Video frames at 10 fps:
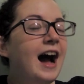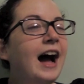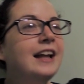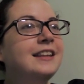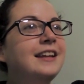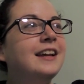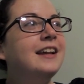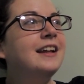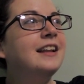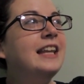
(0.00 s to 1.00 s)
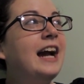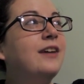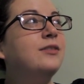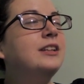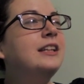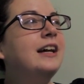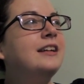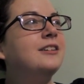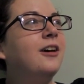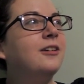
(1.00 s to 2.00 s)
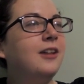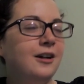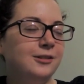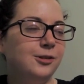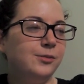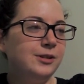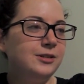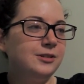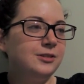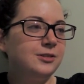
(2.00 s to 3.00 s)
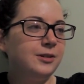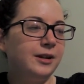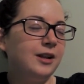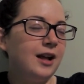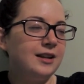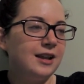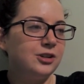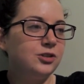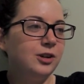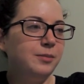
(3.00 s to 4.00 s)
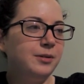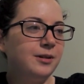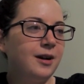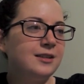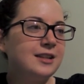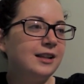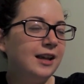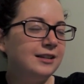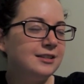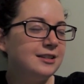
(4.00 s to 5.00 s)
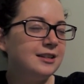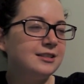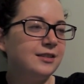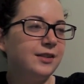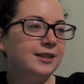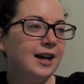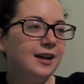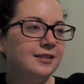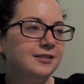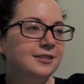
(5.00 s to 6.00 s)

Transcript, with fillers: Like, I really liked our Loch Lomond, surely Loch Ness trip, because I liked scenic stuff like that.